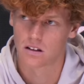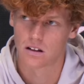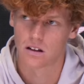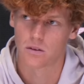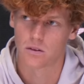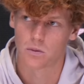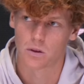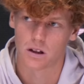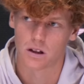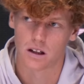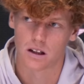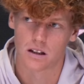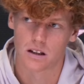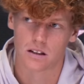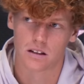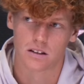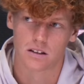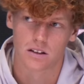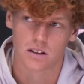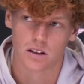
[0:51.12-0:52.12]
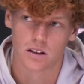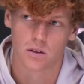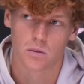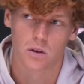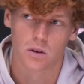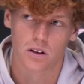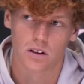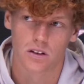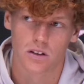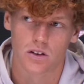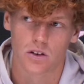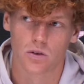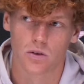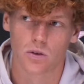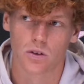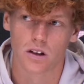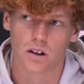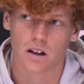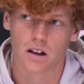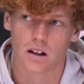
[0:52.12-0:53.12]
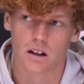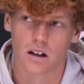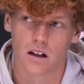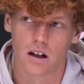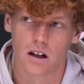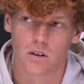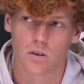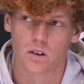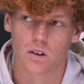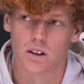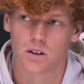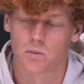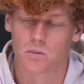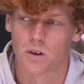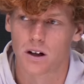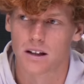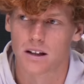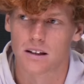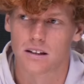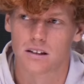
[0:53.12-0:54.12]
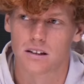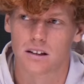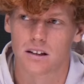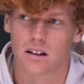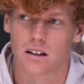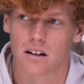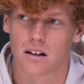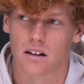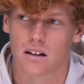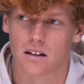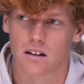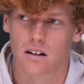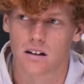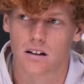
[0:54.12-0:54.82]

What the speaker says: that we can see what he's doing, how he's practicing.